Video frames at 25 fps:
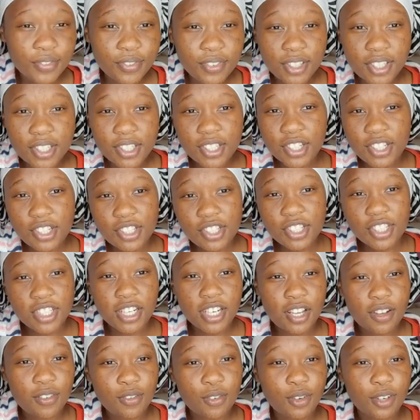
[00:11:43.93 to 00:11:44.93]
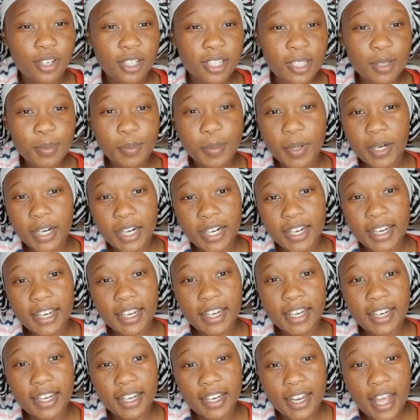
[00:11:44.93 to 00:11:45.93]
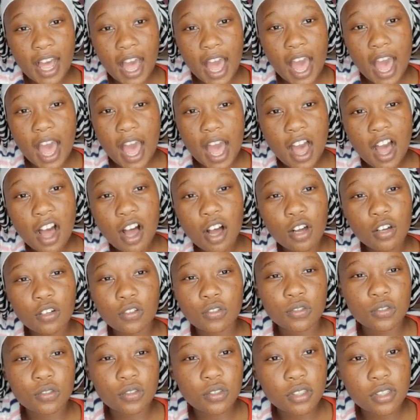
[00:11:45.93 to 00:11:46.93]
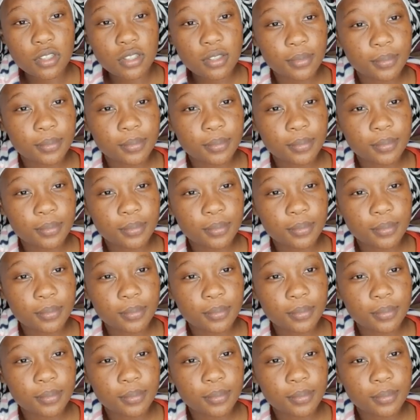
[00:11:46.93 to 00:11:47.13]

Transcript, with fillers: finished and I've already prayed it out.